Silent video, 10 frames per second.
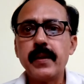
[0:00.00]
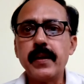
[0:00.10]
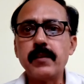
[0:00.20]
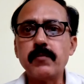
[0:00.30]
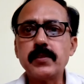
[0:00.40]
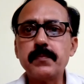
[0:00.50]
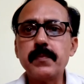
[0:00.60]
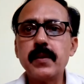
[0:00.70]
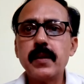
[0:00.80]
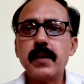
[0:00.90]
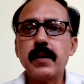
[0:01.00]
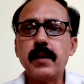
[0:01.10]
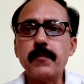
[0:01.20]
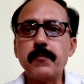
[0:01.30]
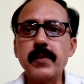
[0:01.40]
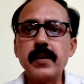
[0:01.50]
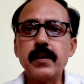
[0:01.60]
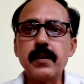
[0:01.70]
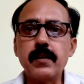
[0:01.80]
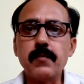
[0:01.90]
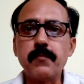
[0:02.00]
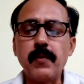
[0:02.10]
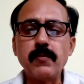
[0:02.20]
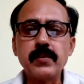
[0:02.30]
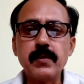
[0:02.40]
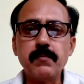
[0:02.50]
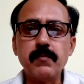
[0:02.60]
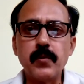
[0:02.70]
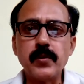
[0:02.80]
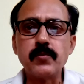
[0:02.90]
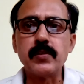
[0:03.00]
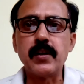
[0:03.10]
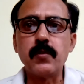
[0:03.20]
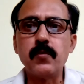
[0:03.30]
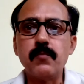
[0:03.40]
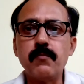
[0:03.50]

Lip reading: It was, if we found the Mohenjo-daro,